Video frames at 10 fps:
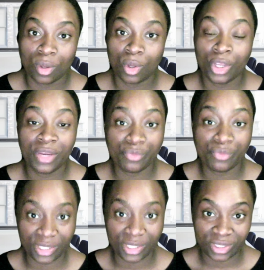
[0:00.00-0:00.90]
in
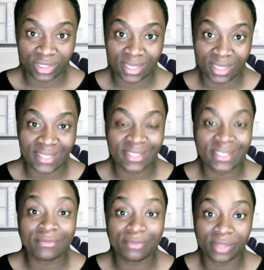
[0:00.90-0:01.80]
riches is
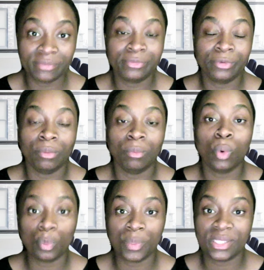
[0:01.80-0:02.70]
different from
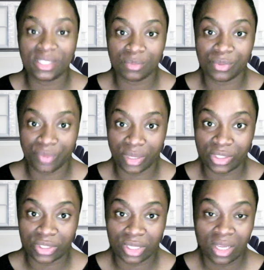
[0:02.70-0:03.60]
hoping to be
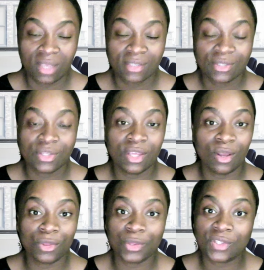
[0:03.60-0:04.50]
rich. So the
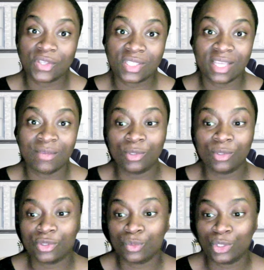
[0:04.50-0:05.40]
author is not saying we
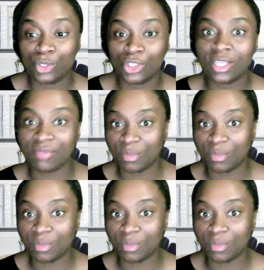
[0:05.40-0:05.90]
should just have the